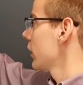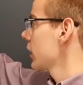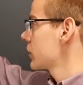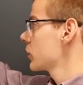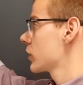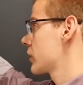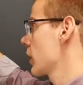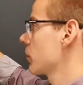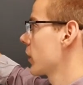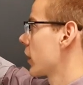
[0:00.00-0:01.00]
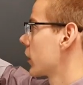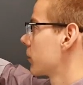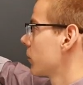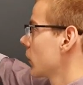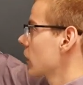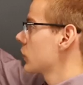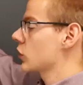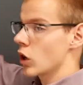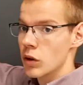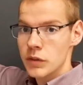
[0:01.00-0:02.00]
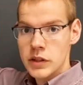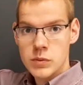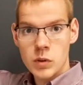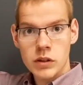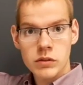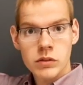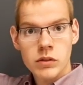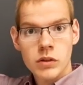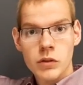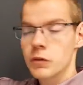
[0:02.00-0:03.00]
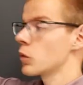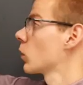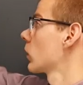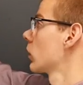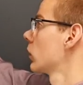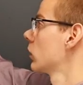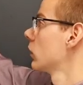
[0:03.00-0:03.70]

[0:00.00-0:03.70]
let's do the same thing. Solve this one for